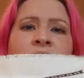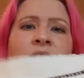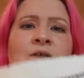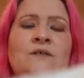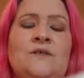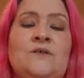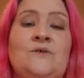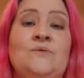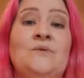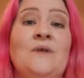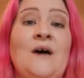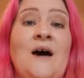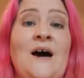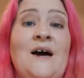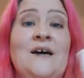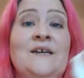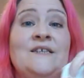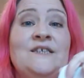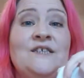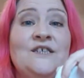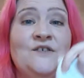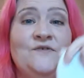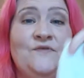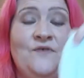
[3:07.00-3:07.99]
So that
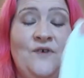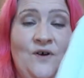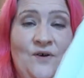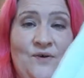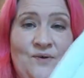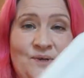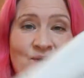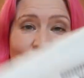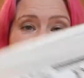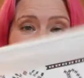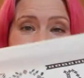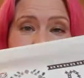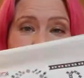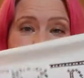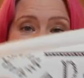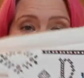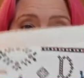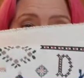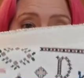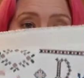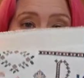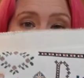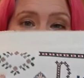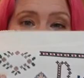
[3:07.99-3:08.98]
is as far as I got.
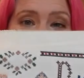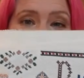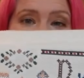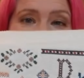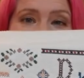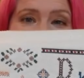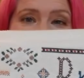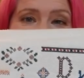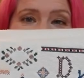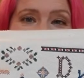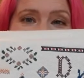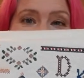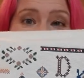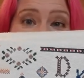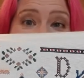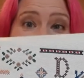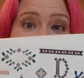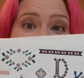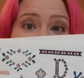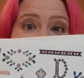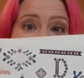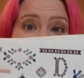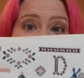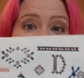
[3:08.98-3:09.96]

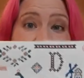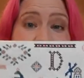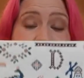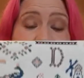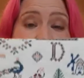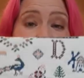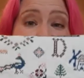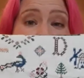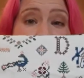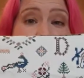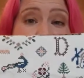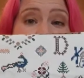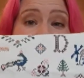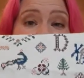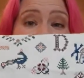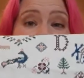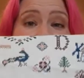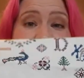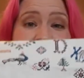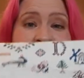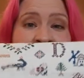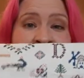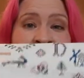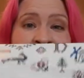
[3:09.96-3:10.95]
I got a lot
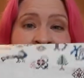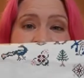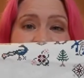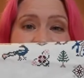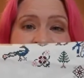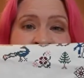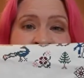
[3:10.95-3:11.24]
done.